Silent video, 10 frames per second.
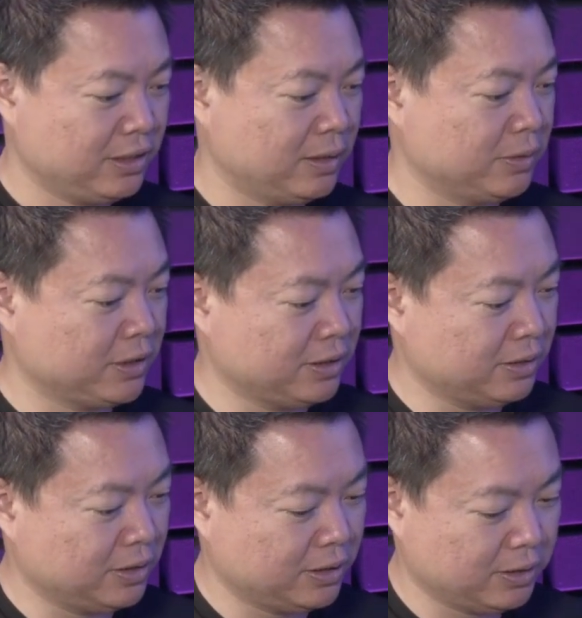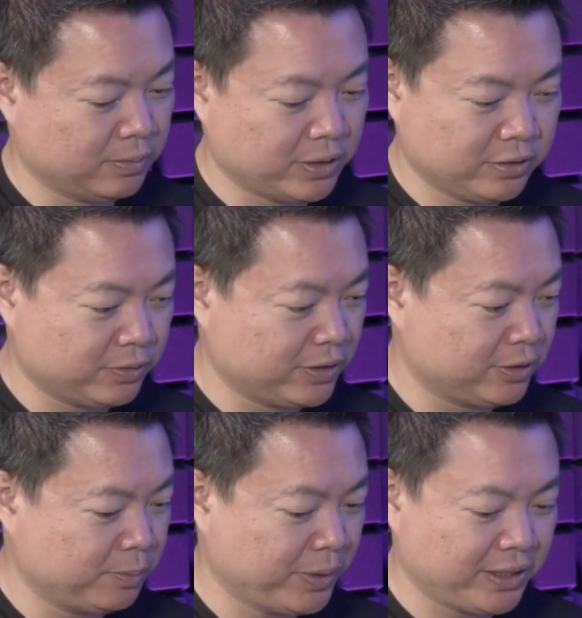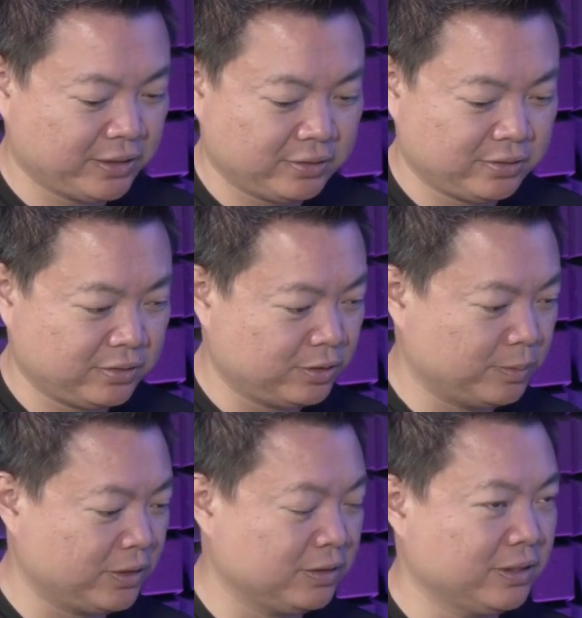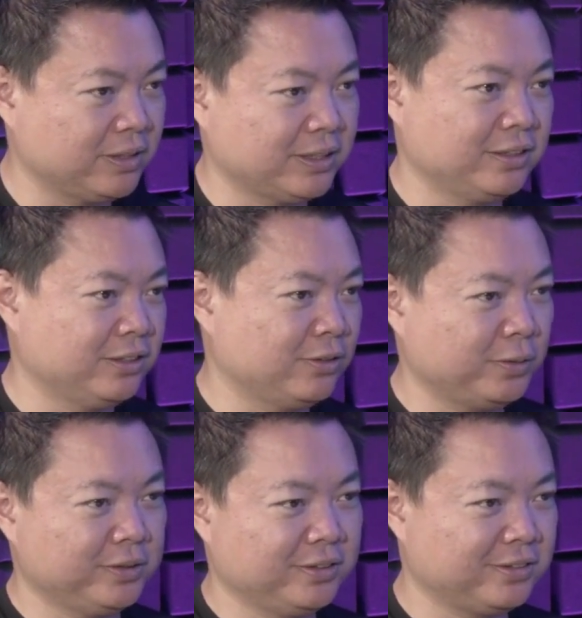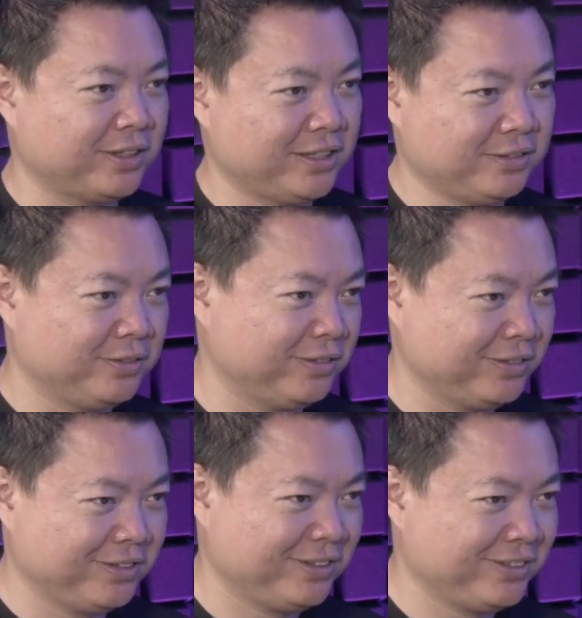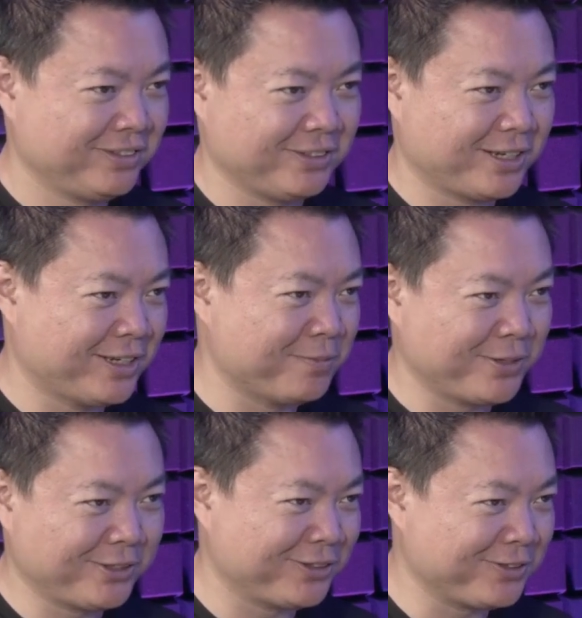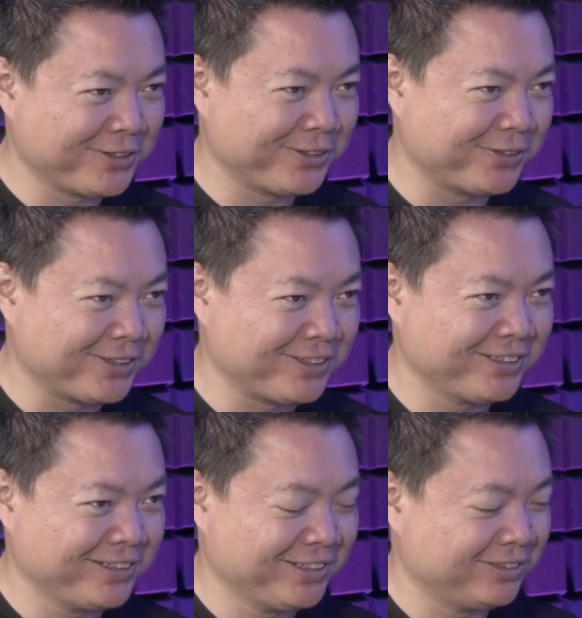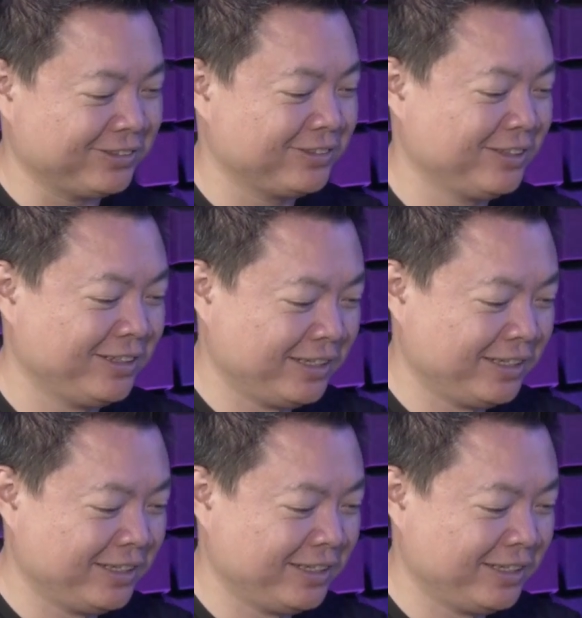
I'm looking at uh, my other friends, Pace, Jamil, and like it's always this kind of just kind of measuring where you are. Yeah. This,